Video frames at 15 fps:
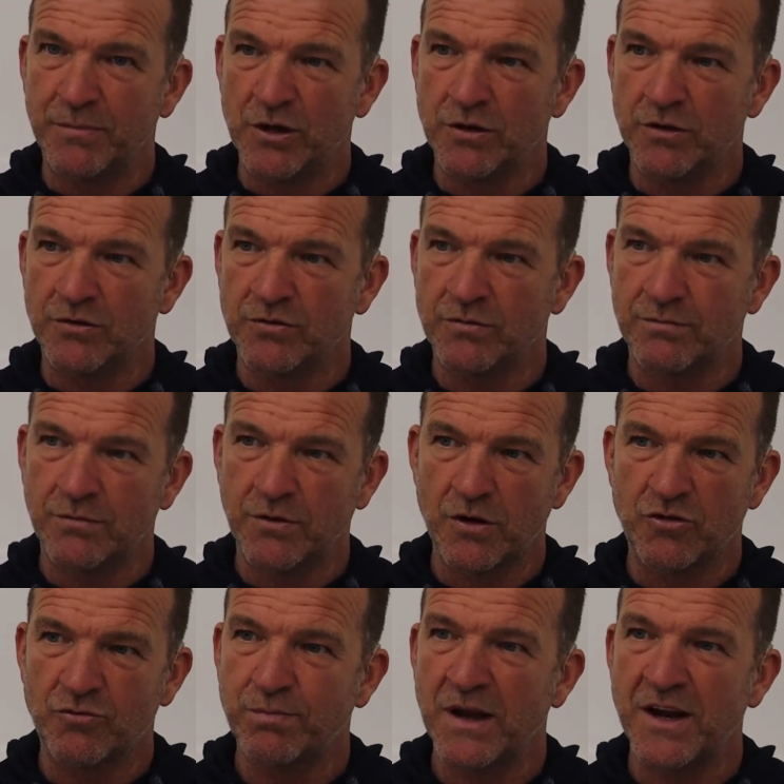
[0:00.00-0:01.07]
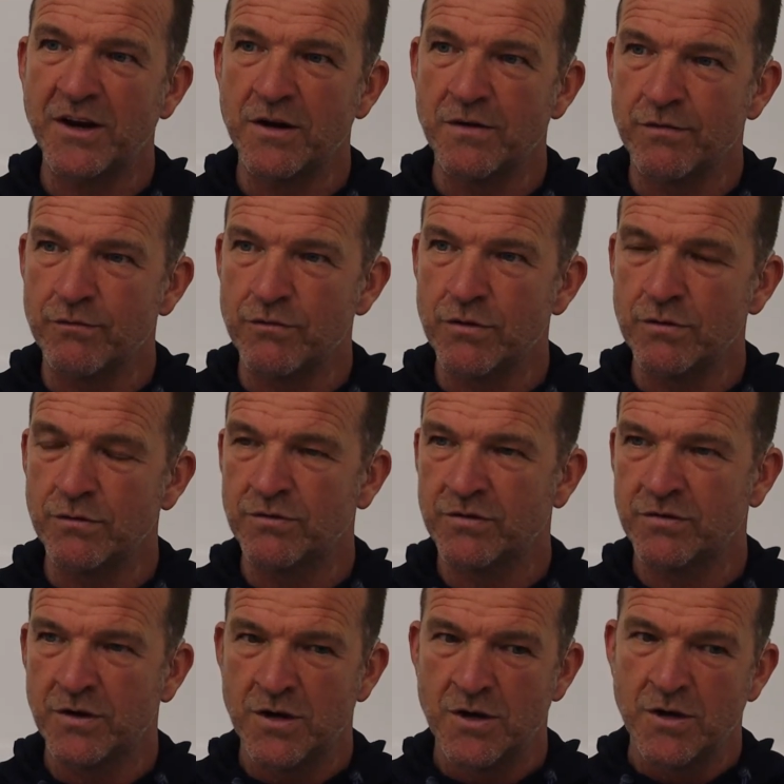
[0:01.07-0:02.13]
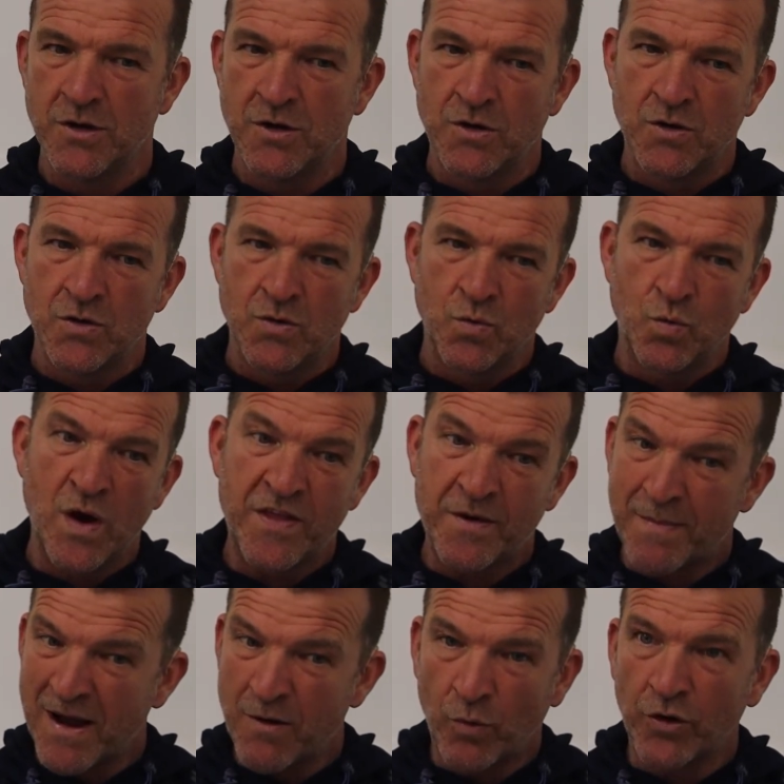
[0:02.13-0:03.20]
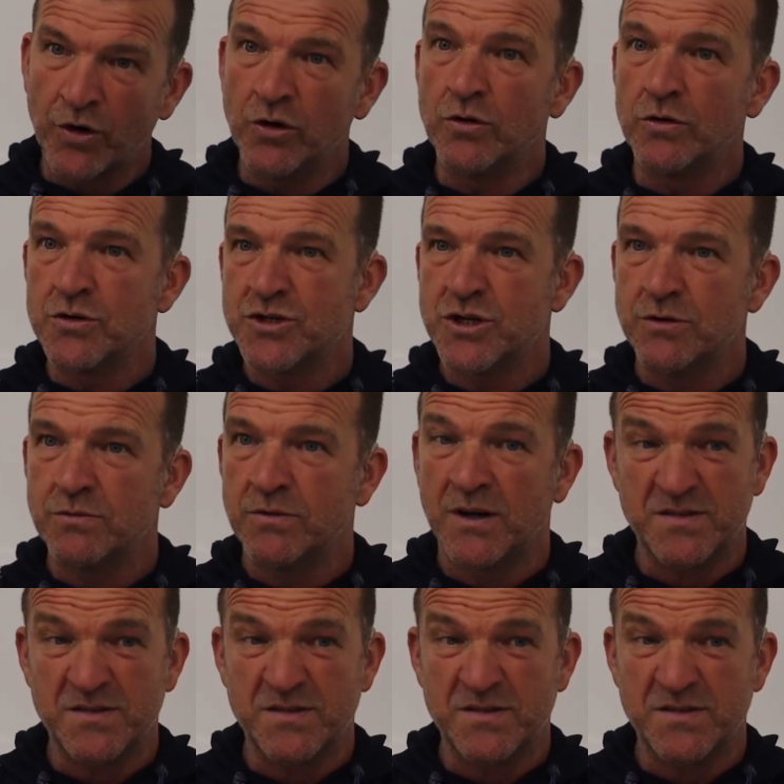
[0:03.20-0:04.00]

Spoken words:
because there's plenty of routes where they might want to go to.